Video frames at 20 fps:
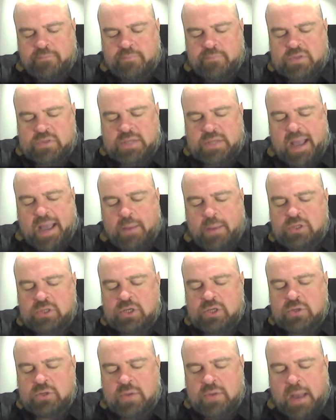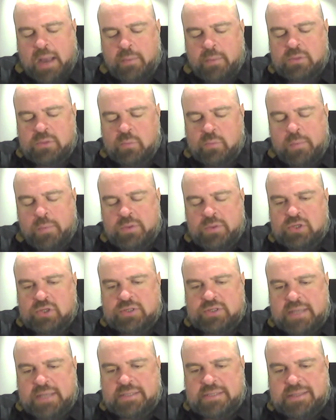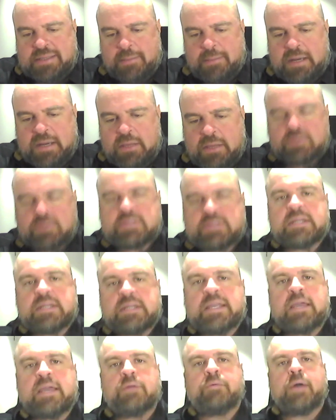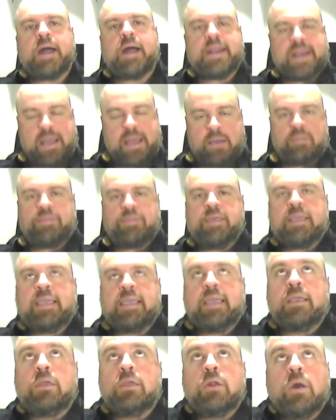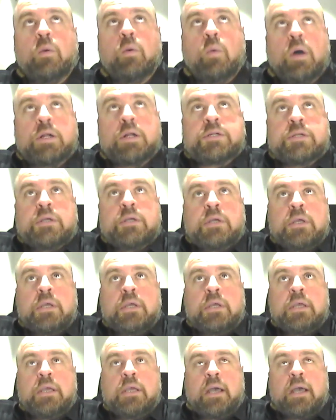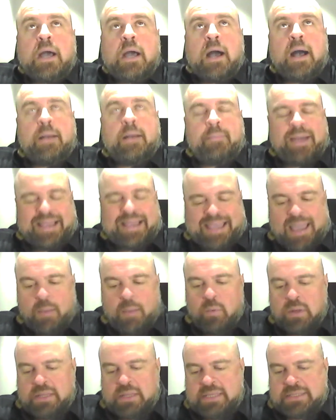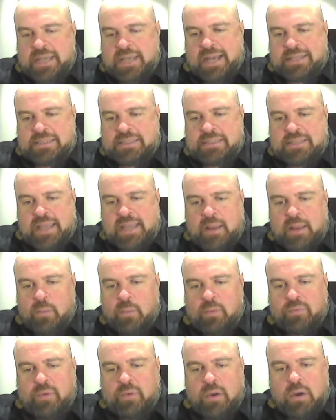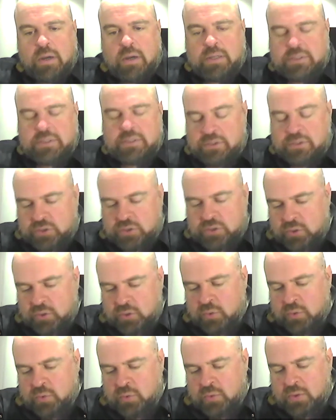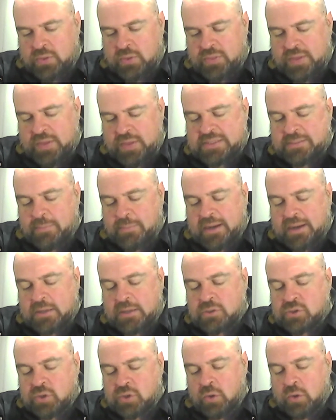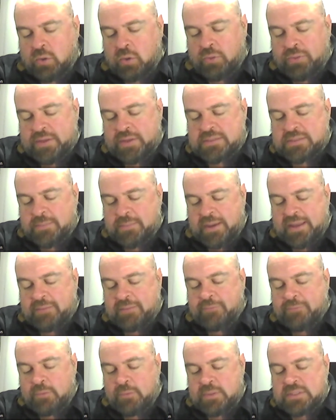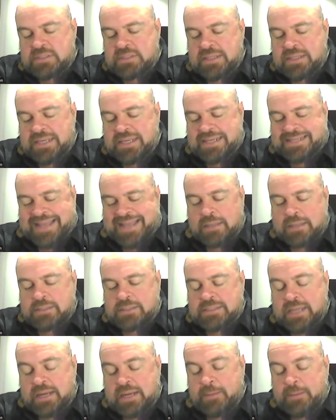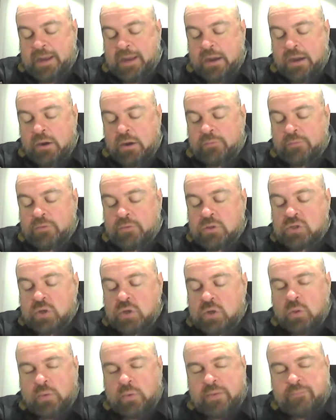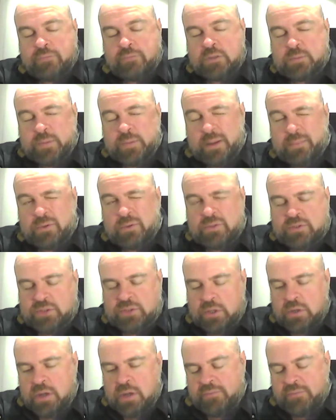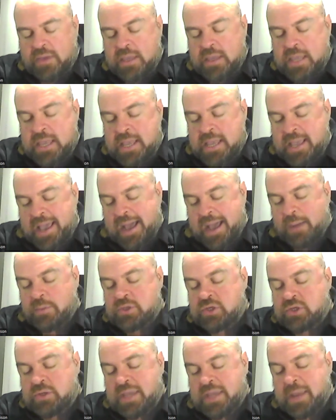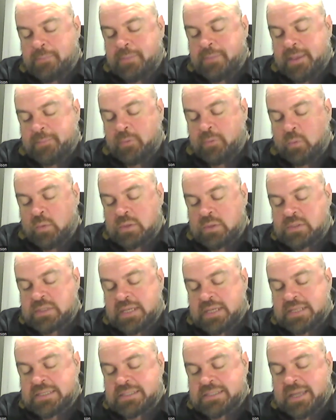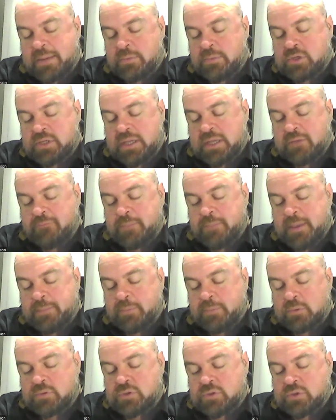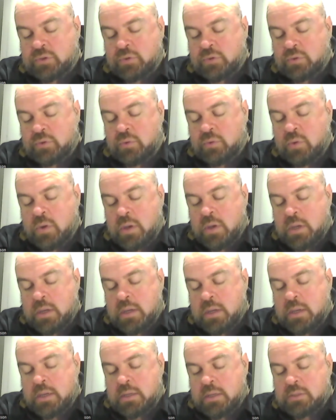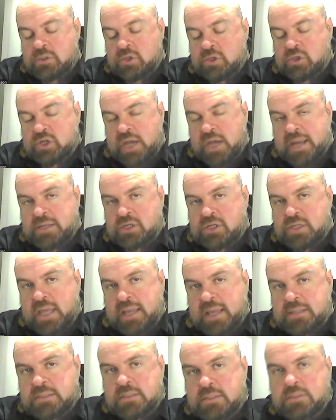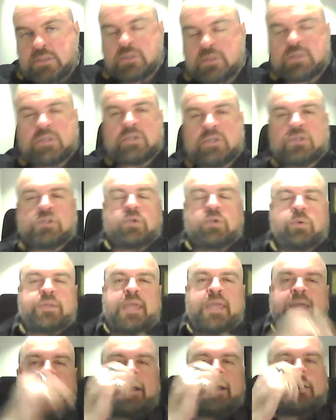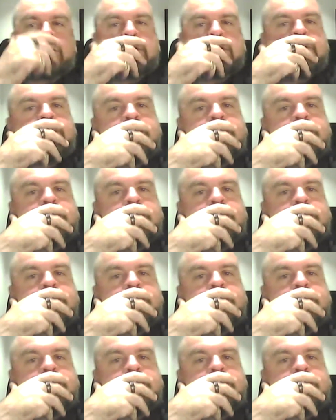So what would you say to somebody who's sitting here right now and thinking, you know what, I get what these guys are saying with regards to things in my control, things in my influence, and things outside of my area of control or influence, but I'm concerned over. How would you get people? What insight would you give people to change that, to sort that out?